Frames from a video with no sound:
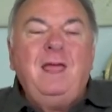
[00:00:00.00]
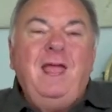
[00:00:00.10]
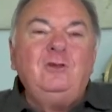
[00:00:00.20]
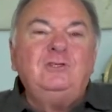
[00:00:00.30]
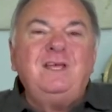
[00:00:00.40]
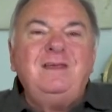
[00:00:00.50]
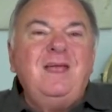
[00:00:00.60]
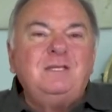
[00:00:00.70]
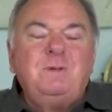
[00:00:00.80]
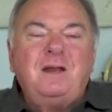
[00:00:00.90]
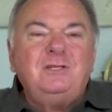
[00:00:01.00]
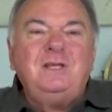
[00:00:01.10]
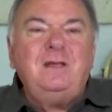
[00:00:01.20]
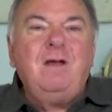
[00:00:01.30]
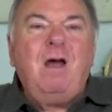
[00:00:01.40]
And you say, yes, but I just
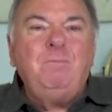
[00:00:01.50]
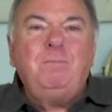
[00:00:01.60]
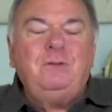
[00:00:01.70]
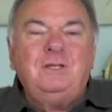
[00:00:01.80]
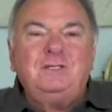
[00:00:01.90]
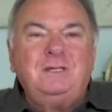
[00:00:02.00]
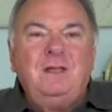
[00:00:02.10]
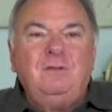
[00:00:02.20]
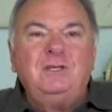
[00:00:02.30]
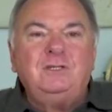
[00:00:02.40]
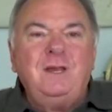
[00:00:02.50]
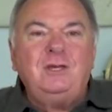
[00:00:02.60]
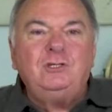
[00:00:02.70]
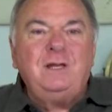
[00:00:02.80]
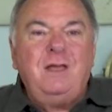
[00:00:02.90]
think God put this
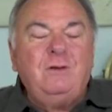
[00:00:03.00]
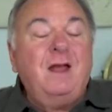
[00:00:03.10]
nation together.